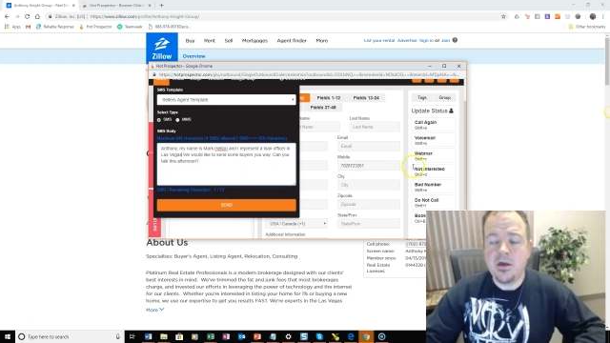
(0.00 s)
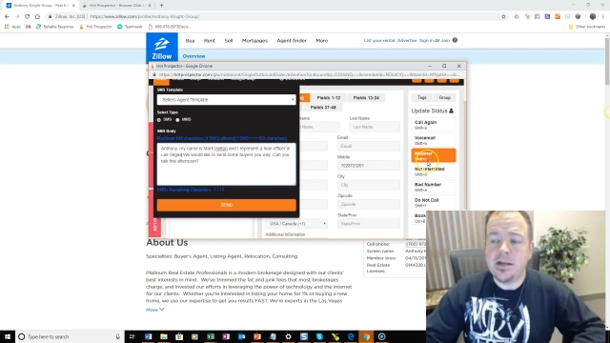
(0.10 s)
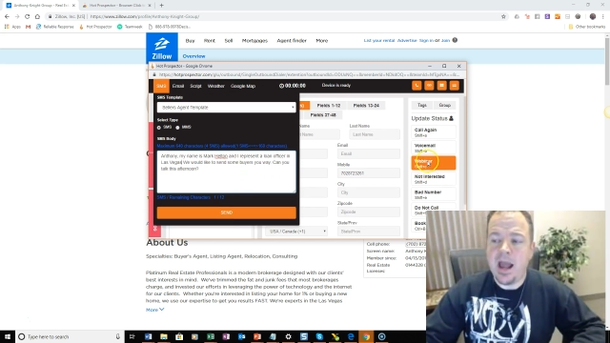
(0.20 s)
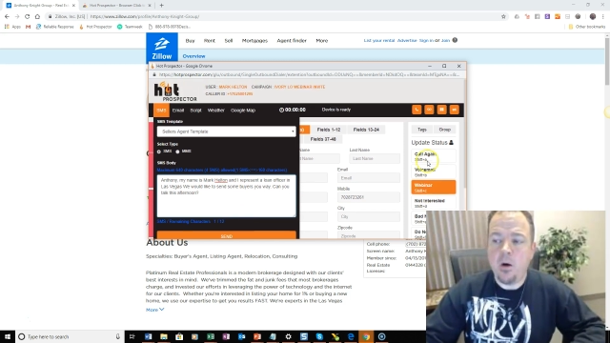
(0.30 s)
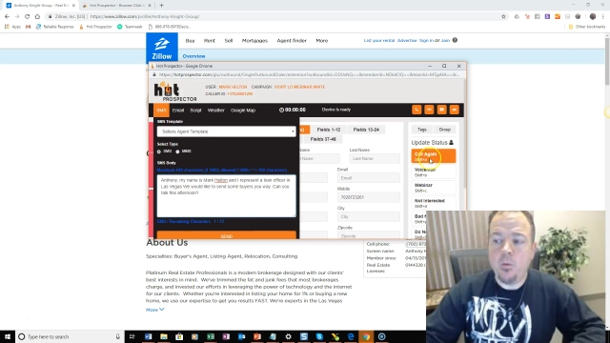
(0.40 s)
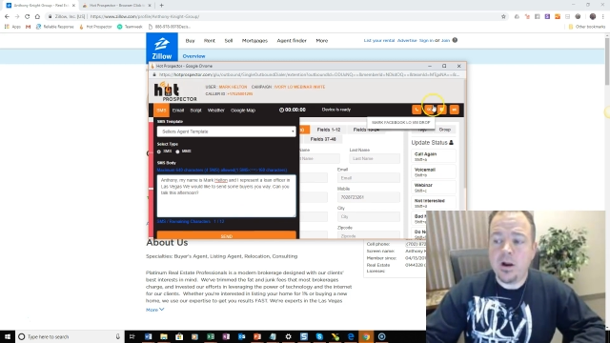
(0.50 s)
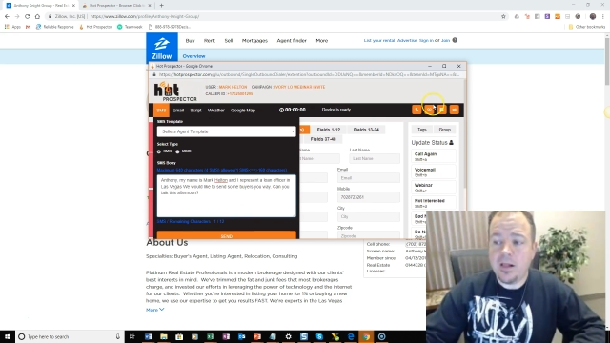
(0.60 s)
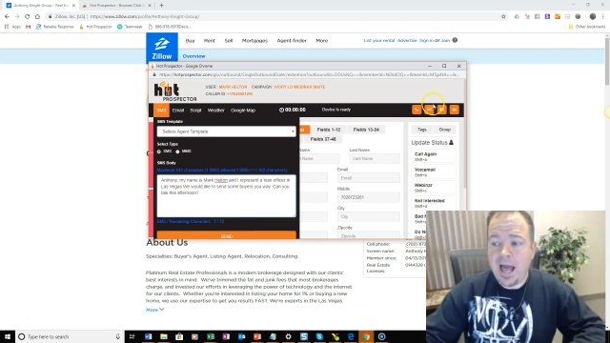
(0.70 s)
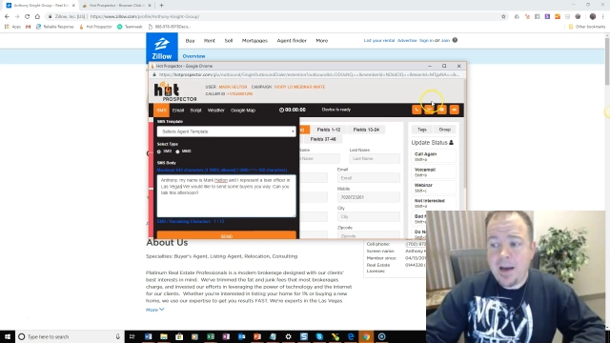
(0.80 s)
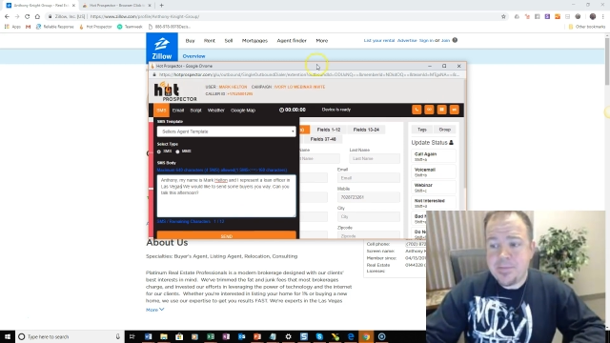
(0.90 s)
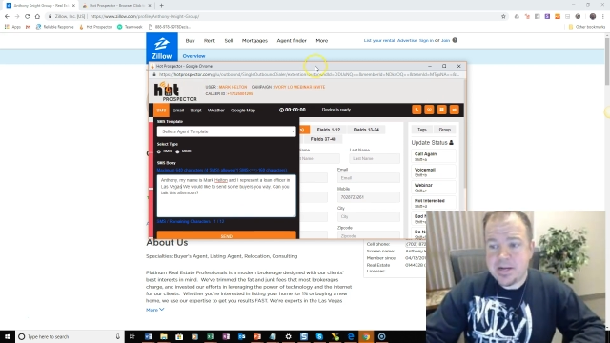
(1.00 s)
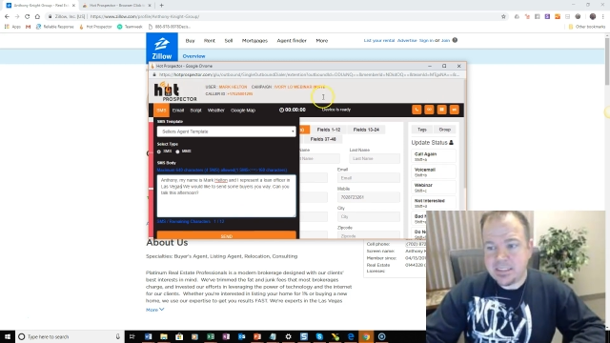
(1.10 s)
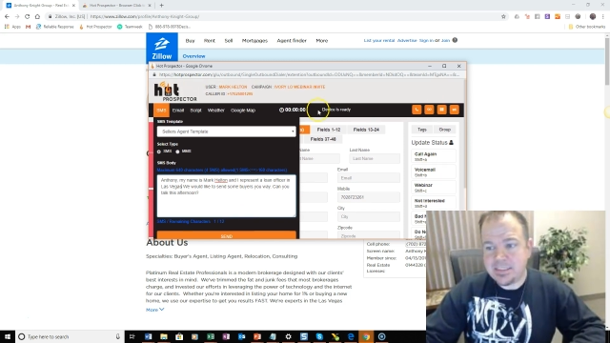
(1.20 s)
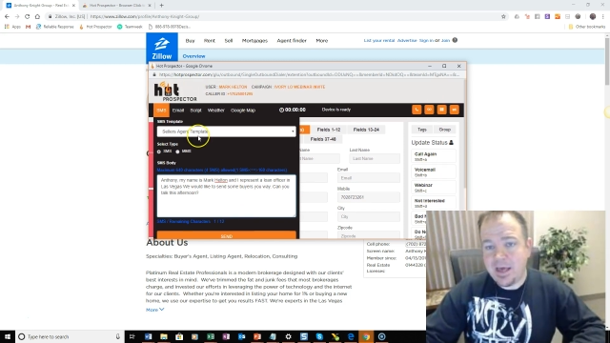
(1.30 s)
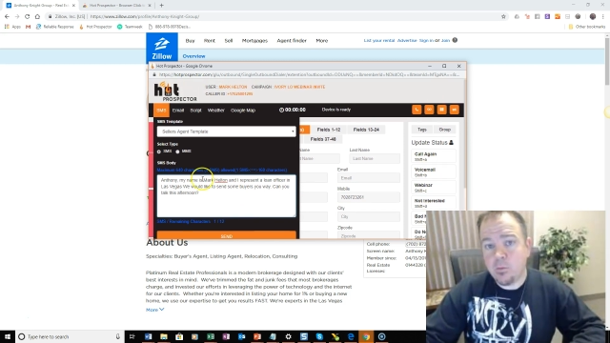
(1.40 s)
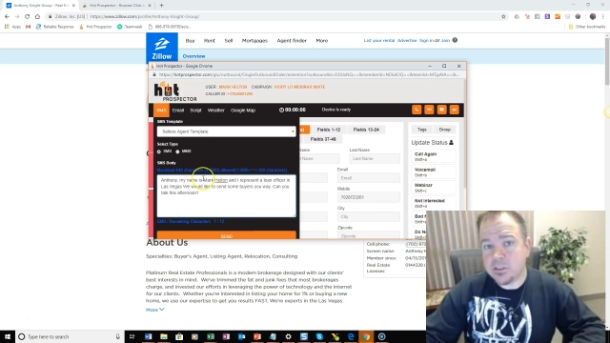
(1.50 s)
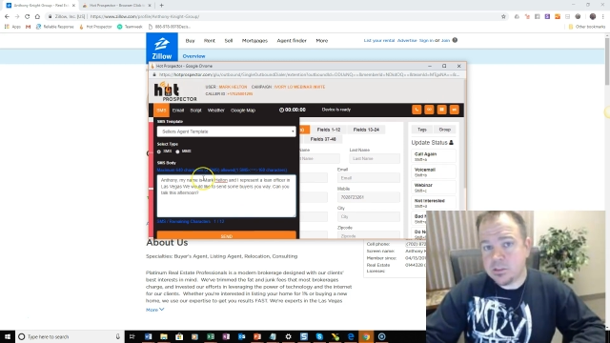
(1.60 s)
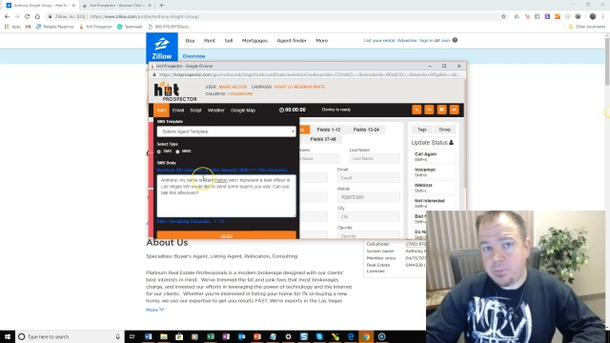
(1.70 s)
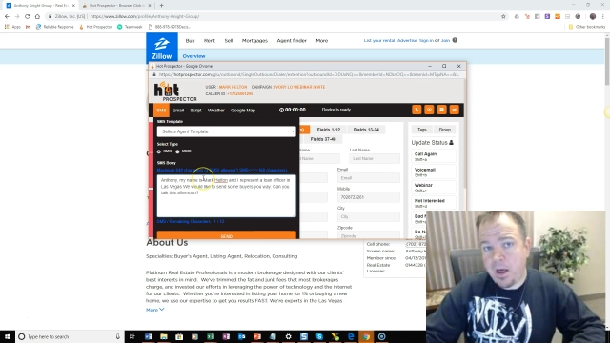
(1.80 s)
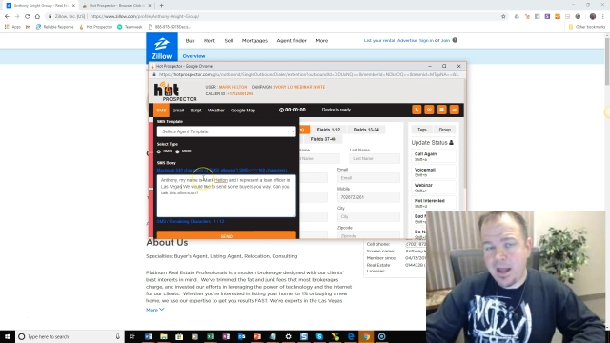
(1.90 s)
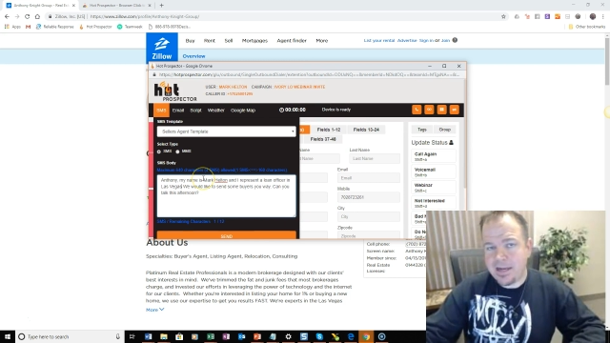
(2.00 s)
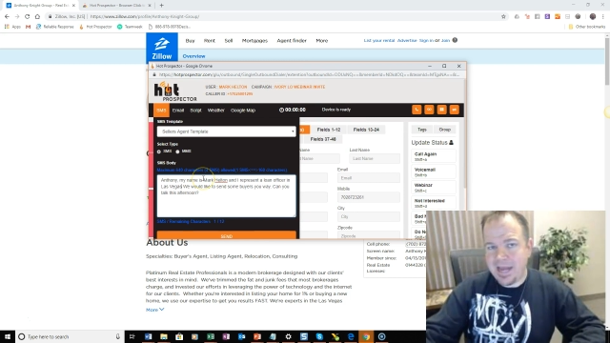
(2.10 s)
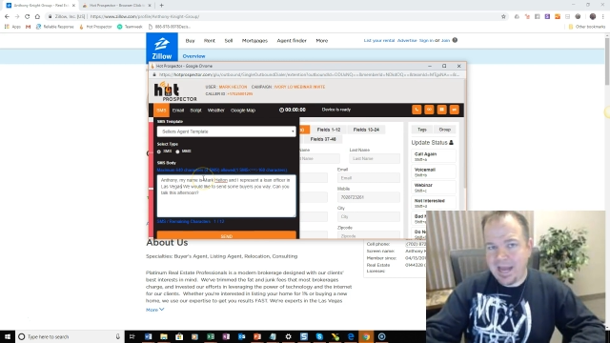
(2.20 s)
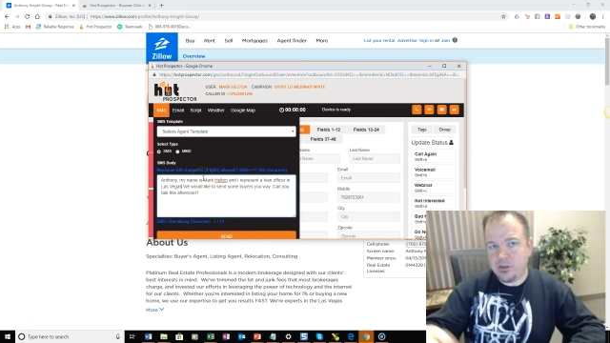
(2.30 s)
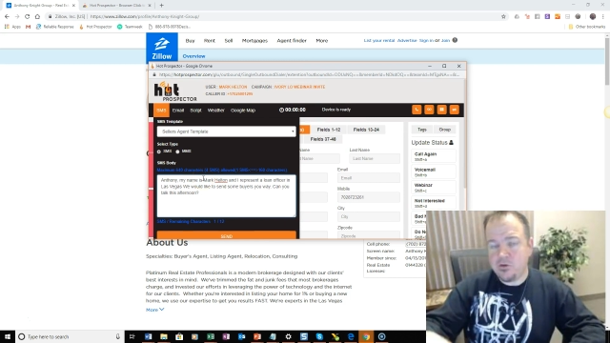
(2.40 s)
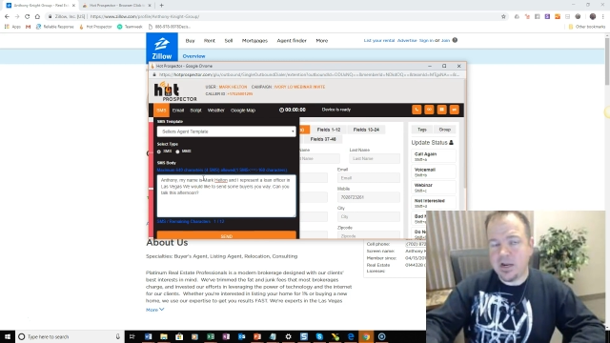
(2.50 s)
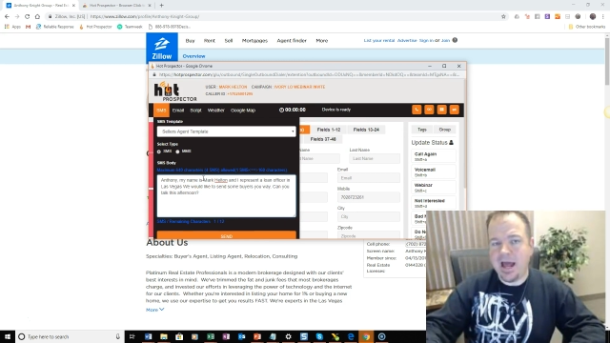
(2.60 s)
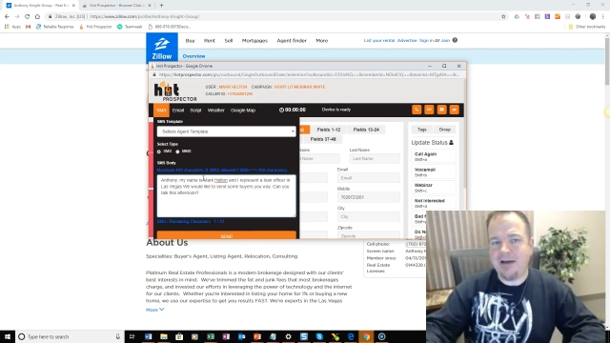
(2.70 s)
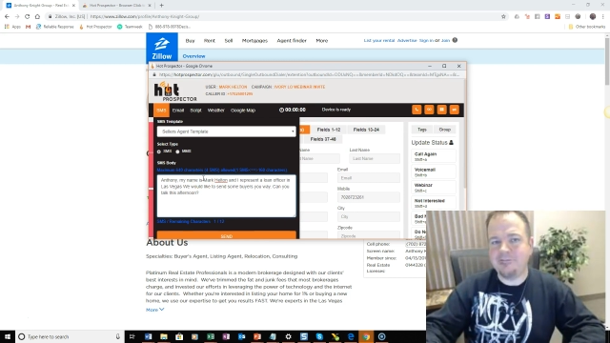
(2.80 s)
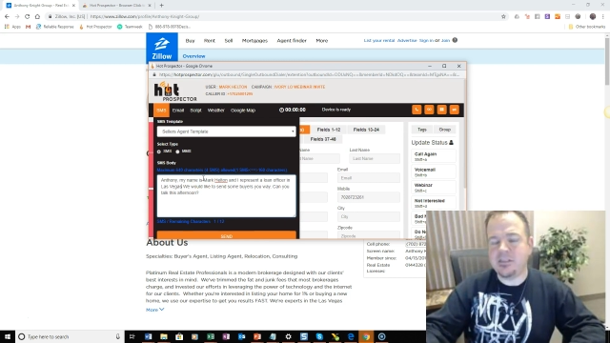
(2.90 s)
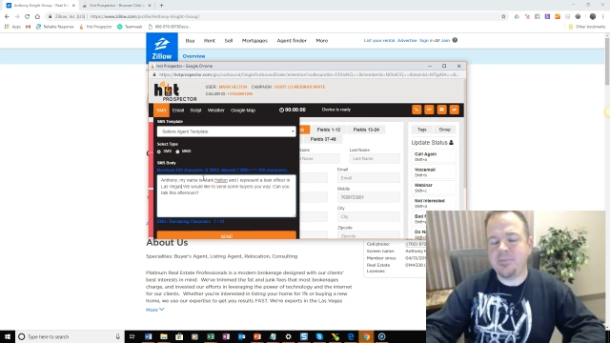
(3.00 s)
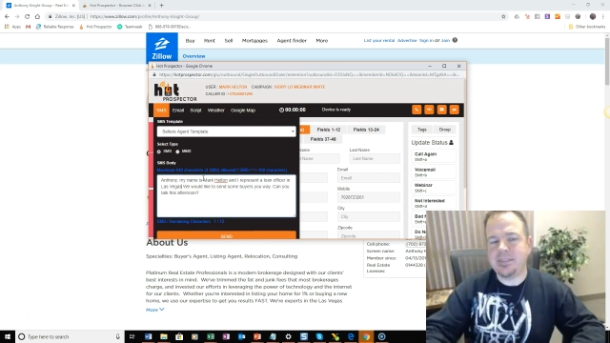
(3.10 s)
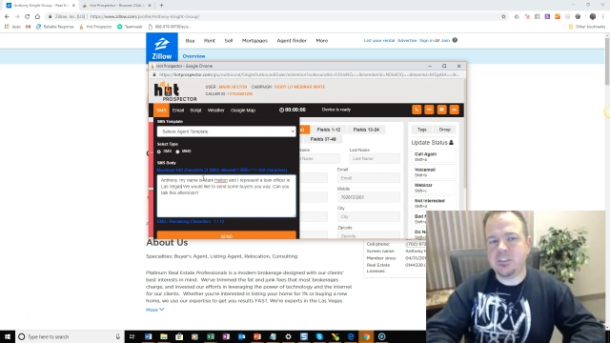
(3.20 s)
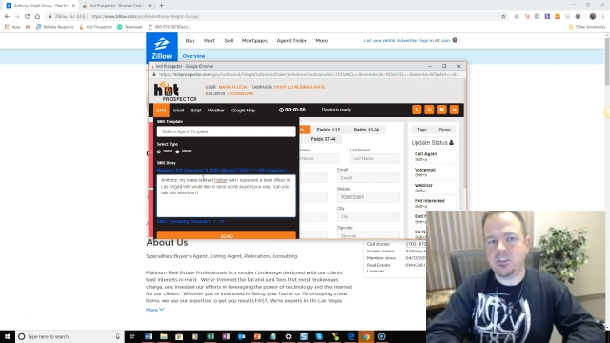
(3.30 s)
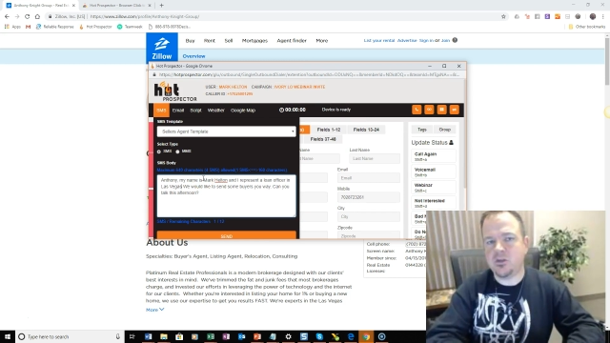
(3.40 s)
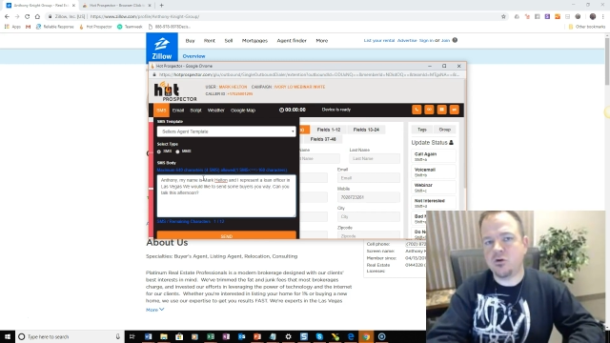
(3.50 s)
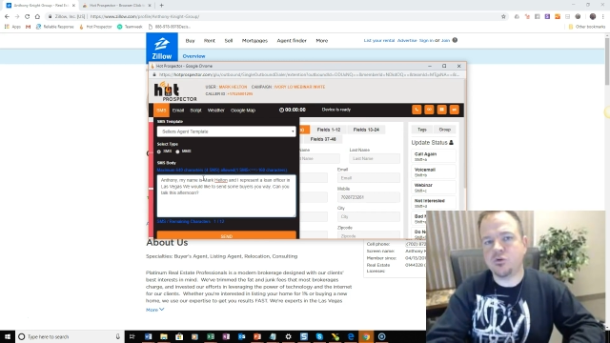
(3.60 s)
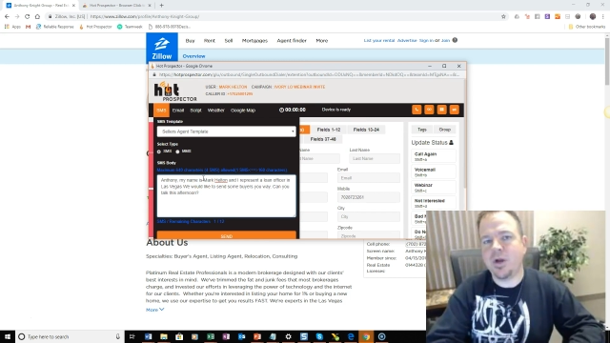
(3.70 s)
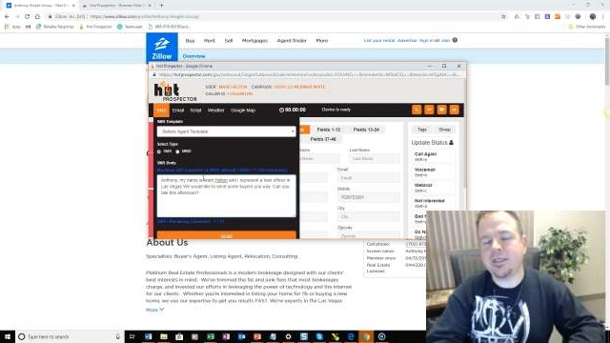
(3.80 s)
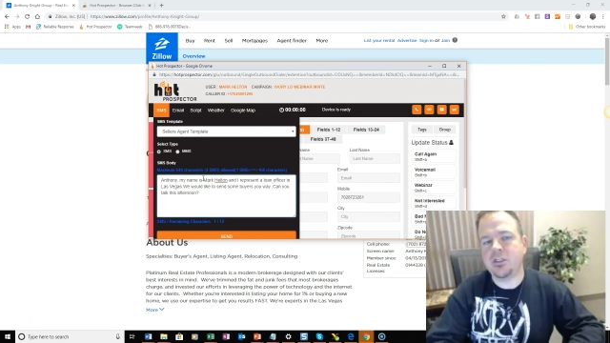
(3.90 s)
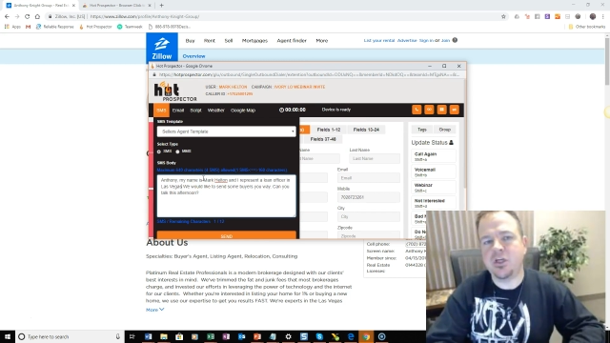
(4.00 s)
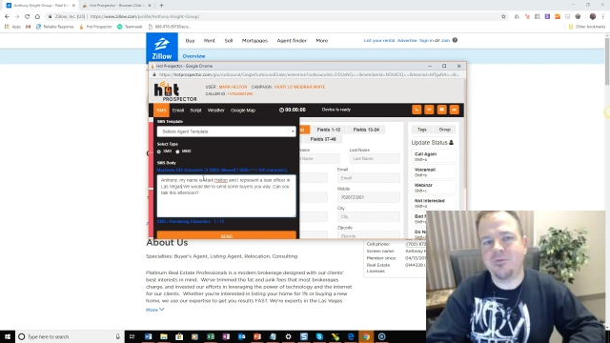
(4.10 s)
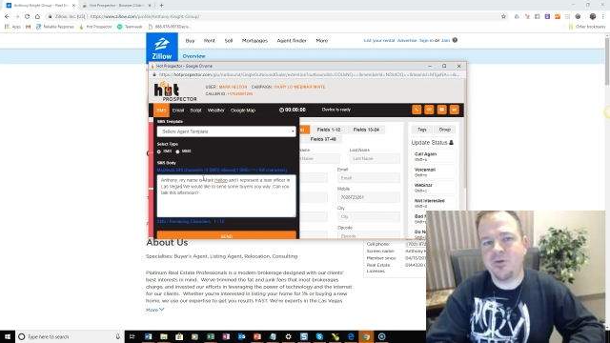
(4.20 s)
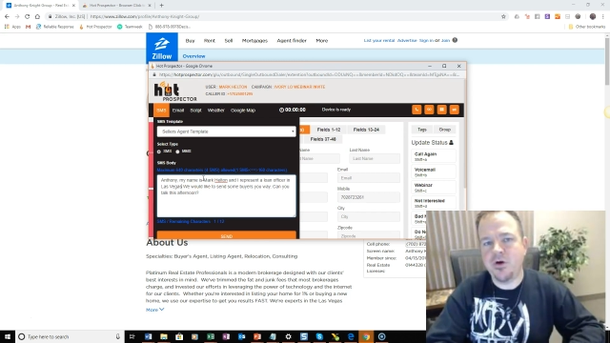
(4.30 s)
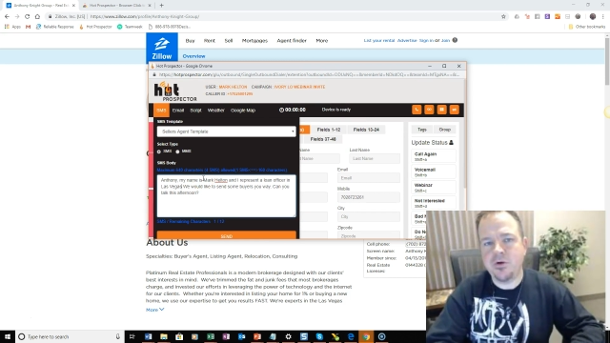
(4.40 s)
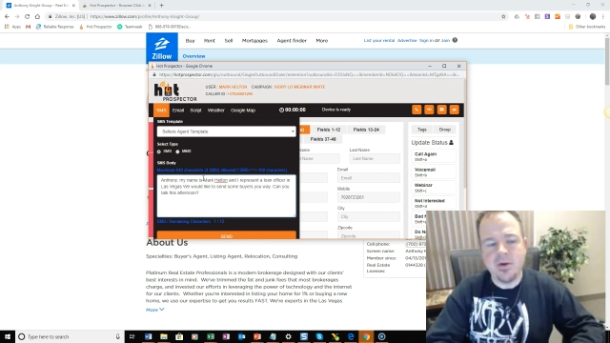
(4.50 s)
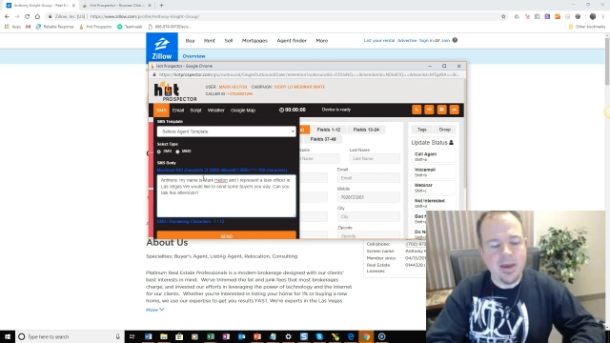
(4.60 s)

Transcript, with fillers: Now, what'll happen is they'll respond, and you can have these messages go directly to your phone,